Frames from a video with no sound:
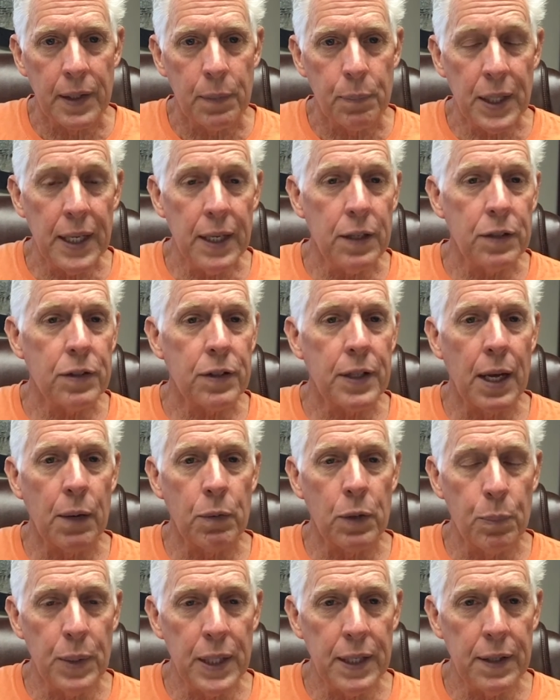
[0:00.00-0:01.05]
Peace that
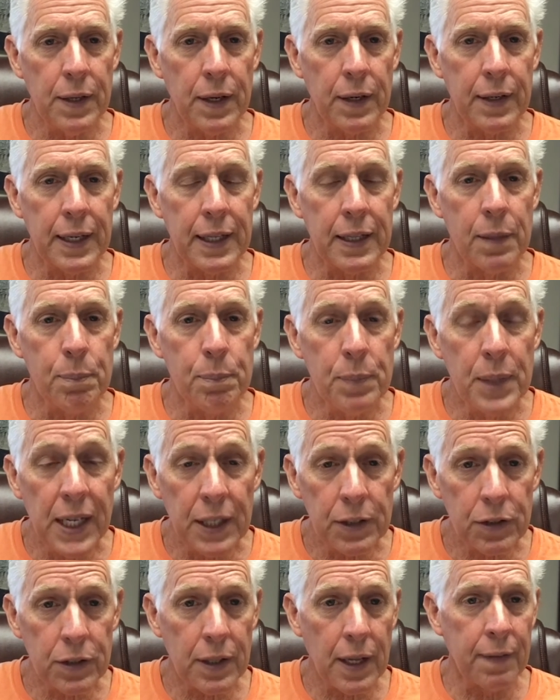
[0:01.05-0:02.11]
will be there in the
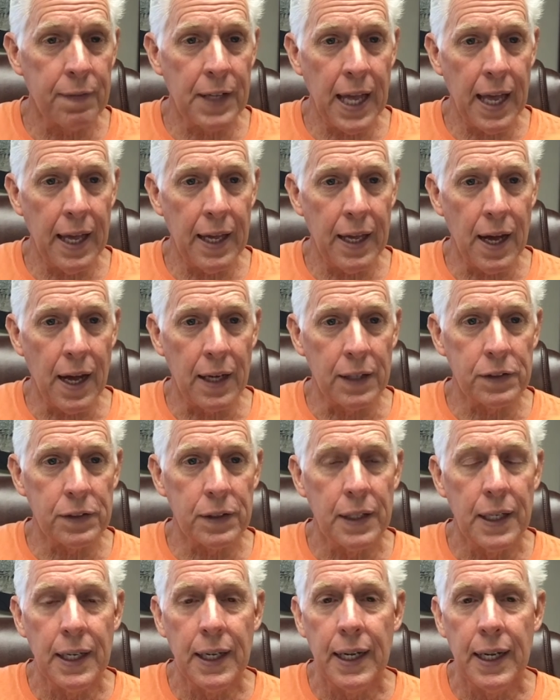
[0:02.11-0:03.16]
midst of
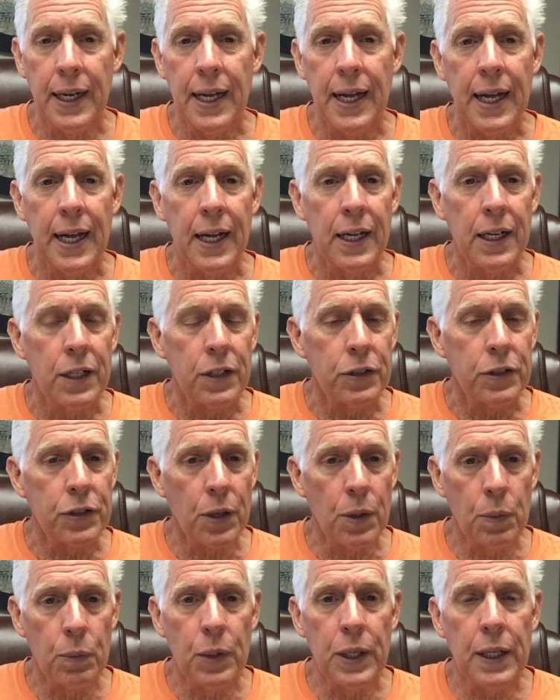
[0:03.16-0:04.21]
chaos.
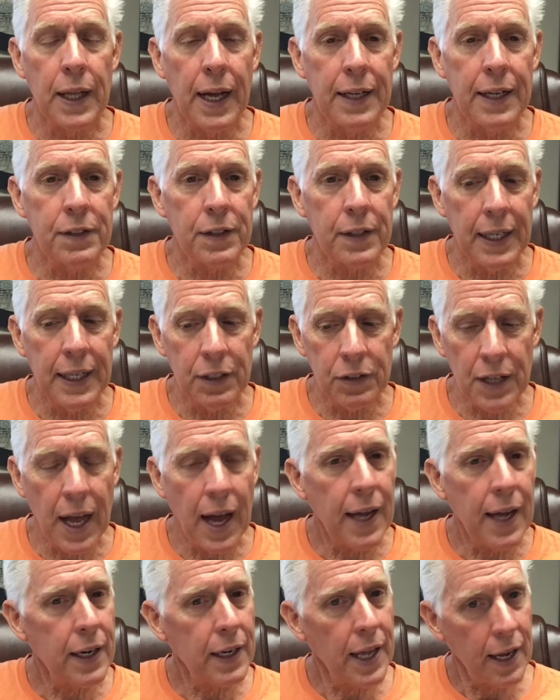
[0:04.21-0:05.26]
So realize, is
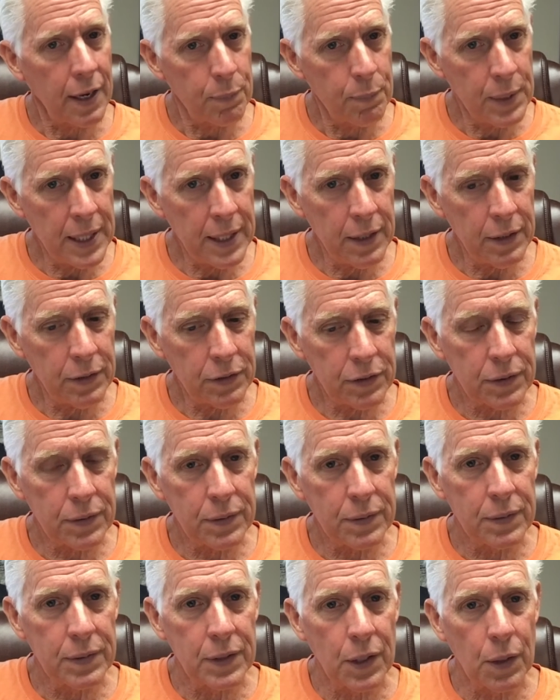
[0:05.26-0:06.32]
God a God of peace,
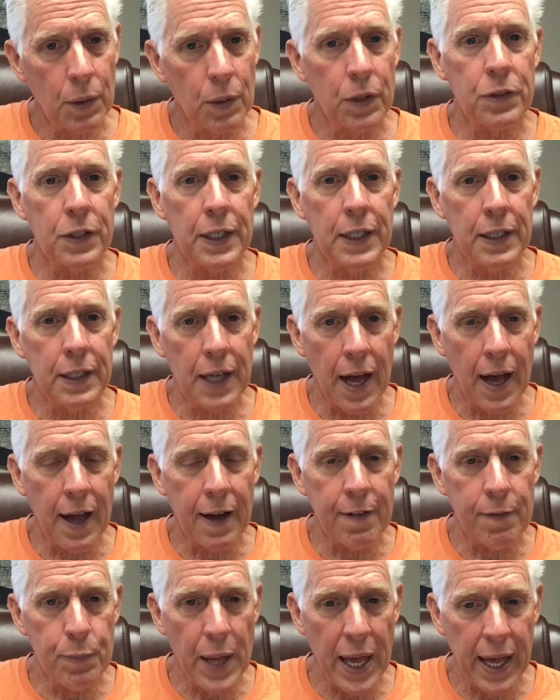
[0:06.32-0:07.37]
or is he a God
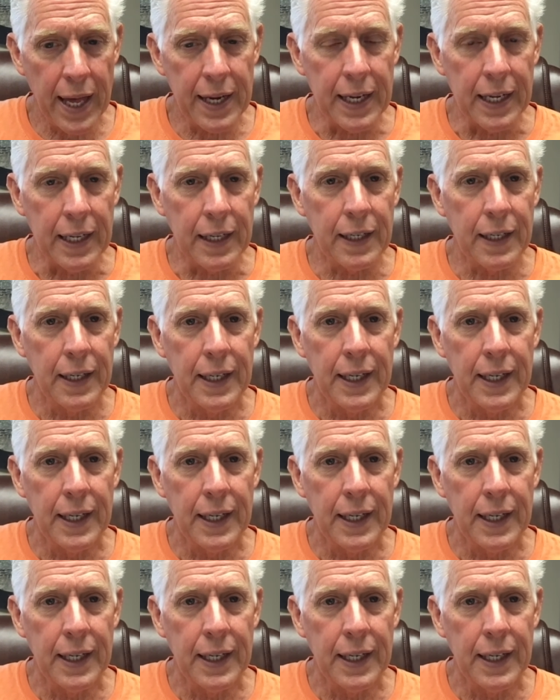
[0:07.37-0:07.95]
of panic?